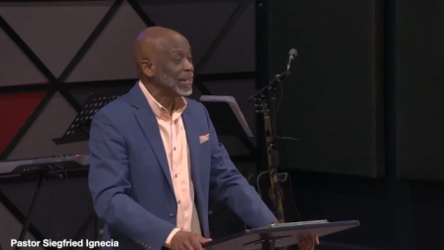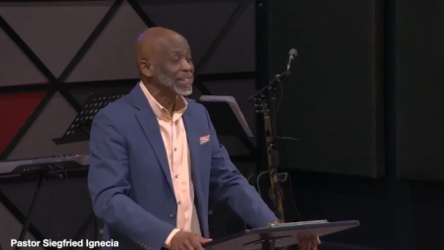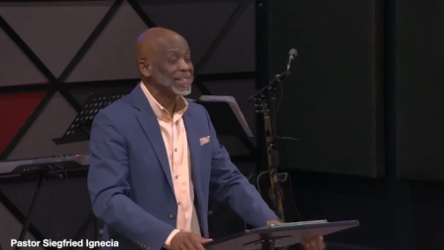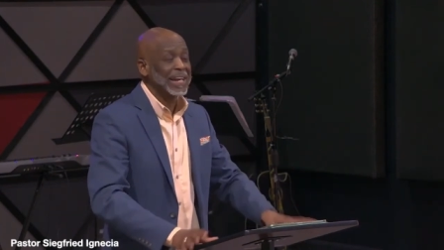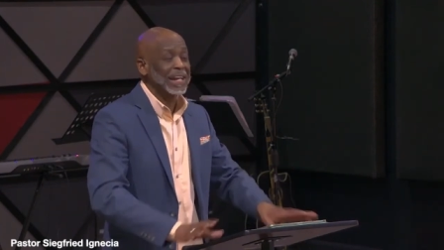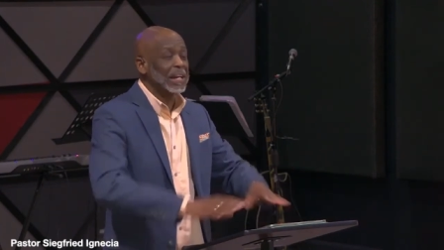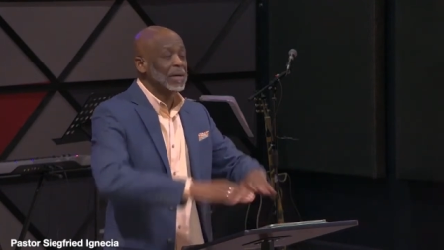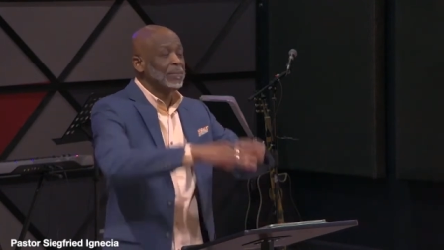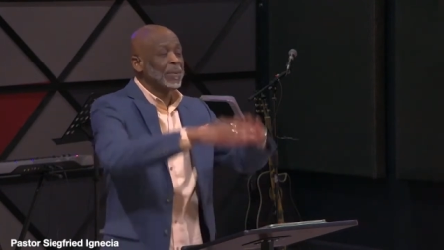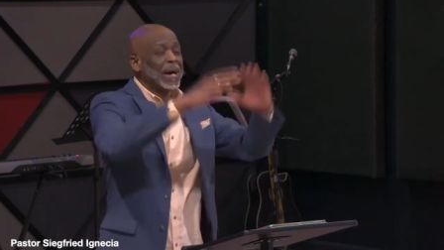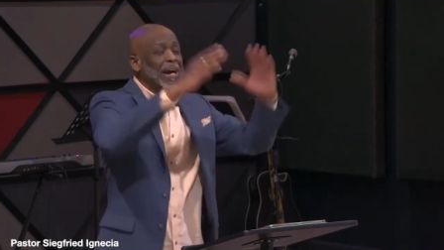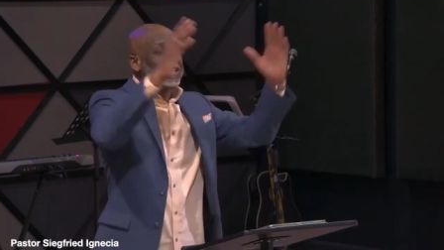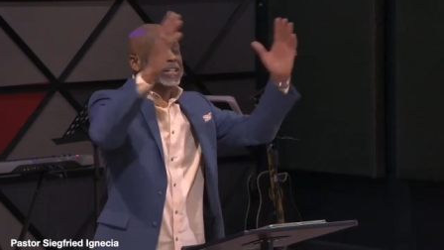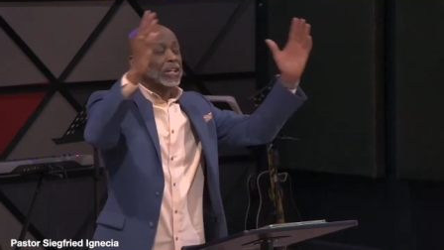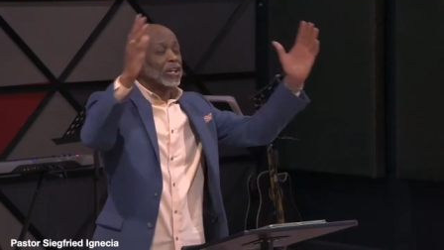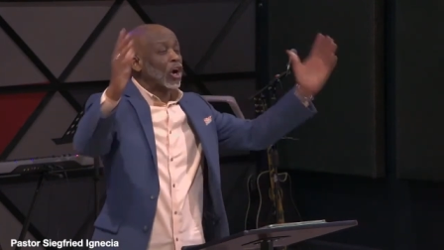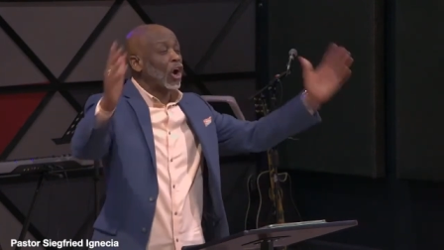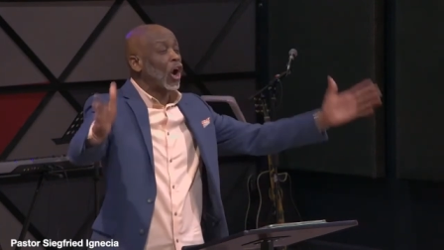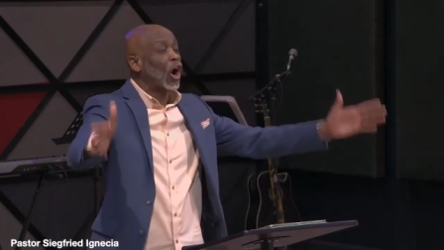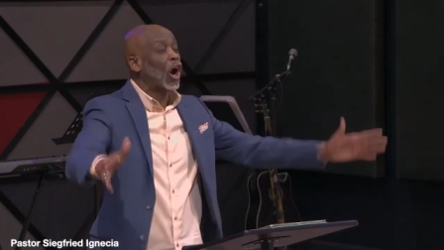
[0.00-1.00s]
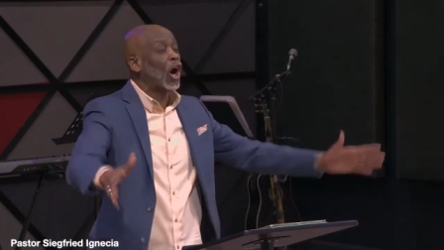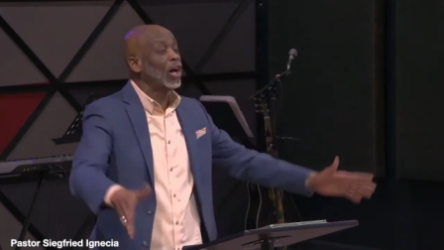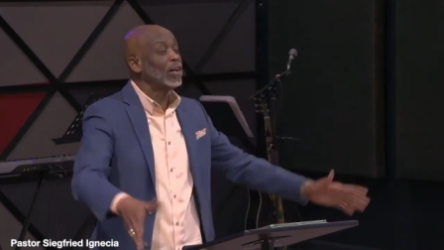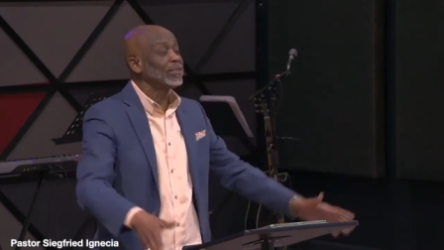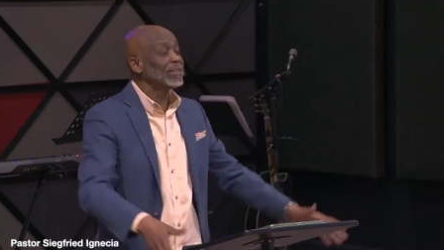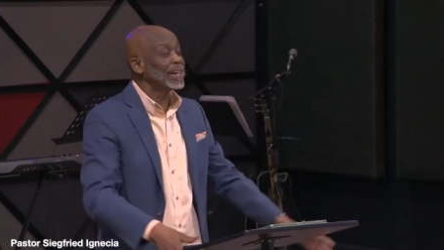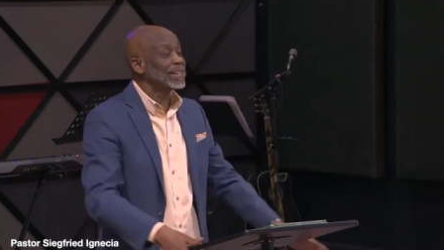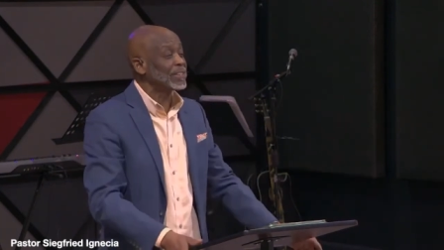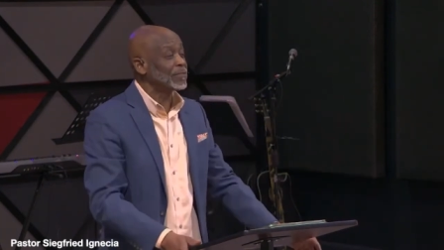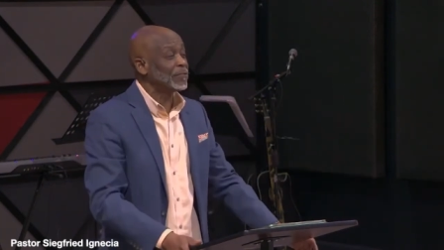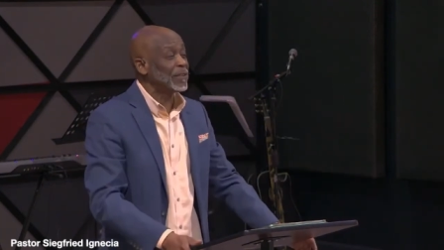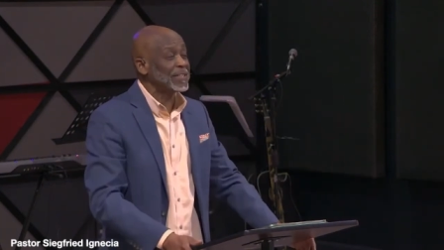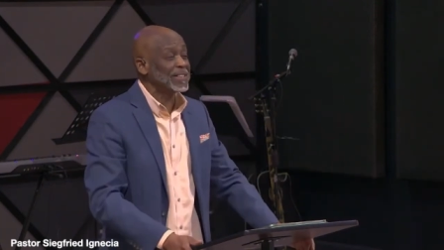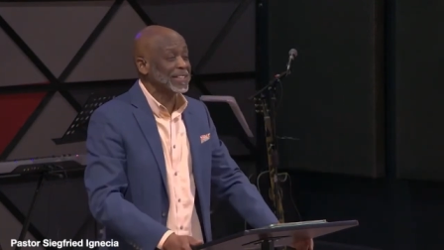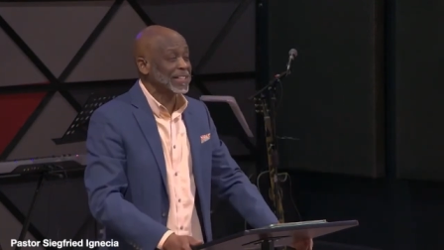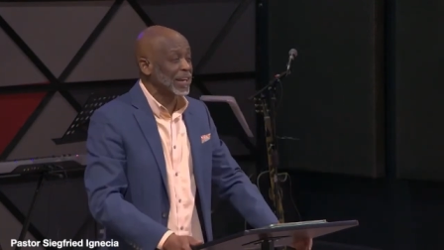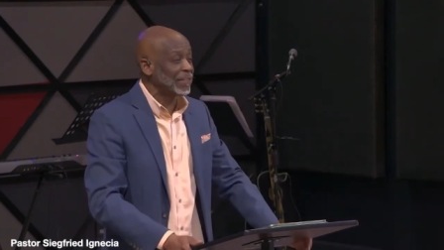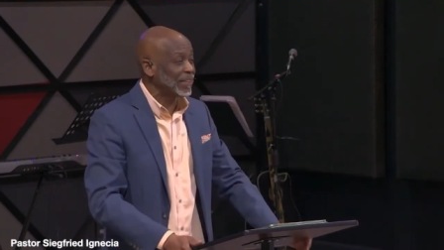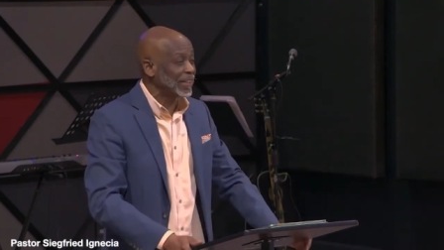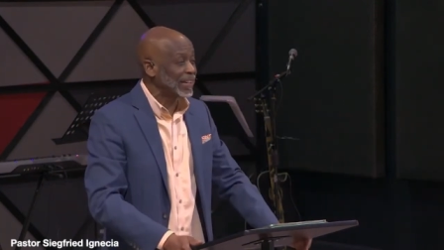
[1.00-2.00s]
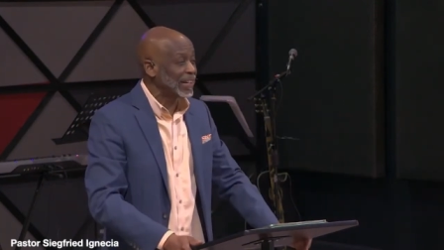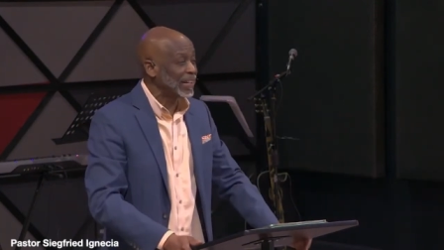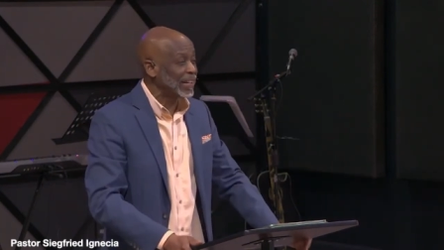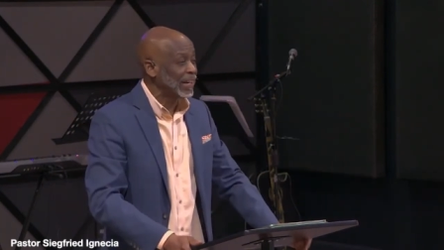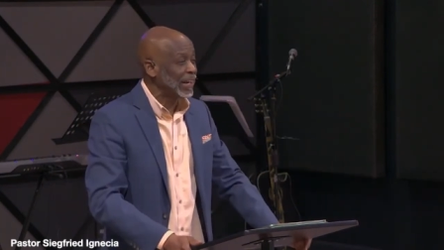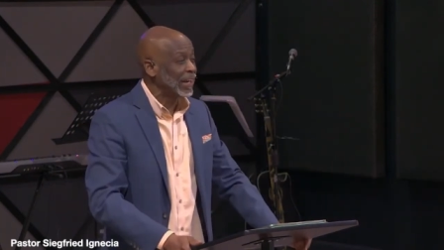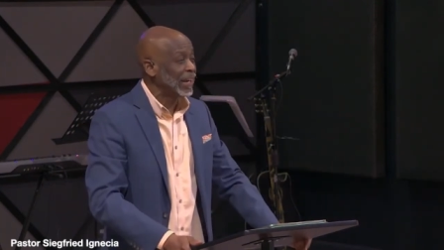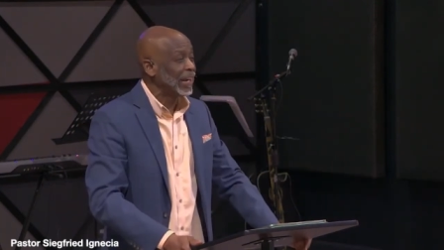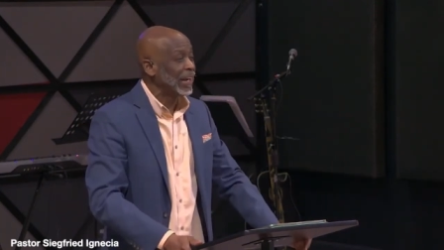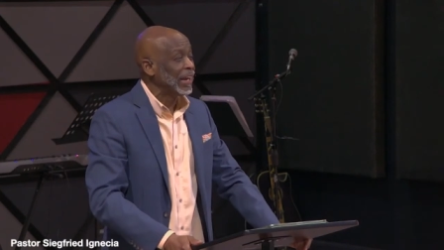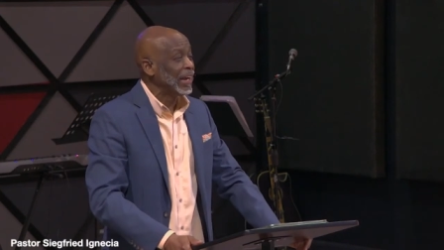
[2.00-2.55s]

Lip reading: celebrating all this festivity,